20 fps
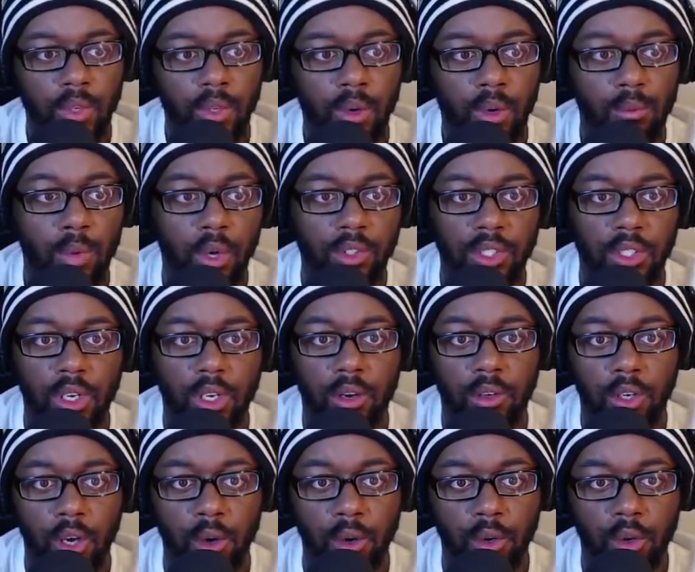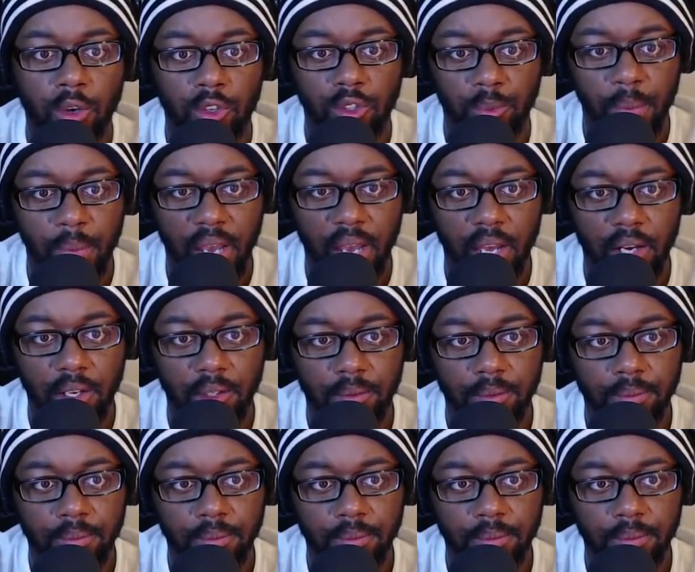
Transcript: multi on Goku's banner.